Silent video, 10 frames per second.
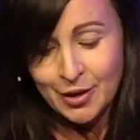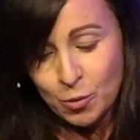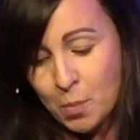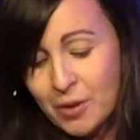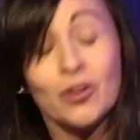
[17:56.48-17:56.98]

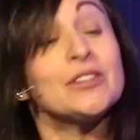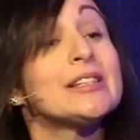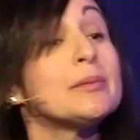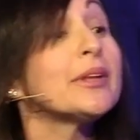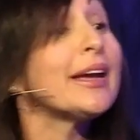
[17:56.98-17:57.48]
When we've got
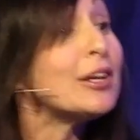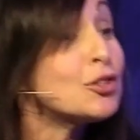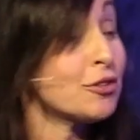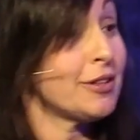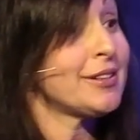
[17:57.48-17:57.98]
similar
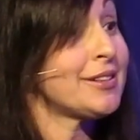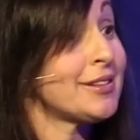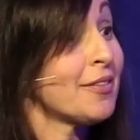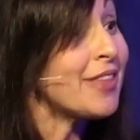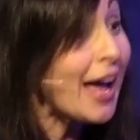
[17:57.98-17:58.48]

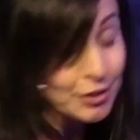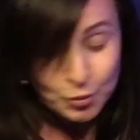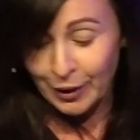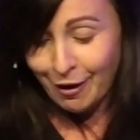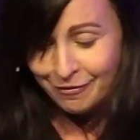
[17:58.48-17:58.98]
interests, that's
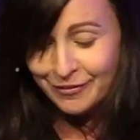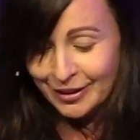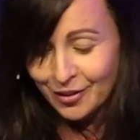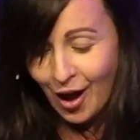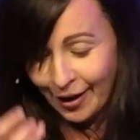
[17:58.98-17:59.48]
when I
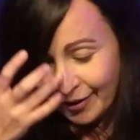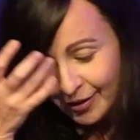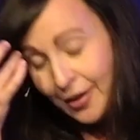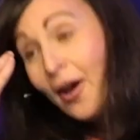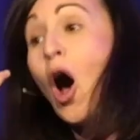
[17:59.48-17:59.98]
feel like
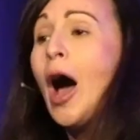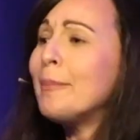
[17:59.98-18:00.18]
I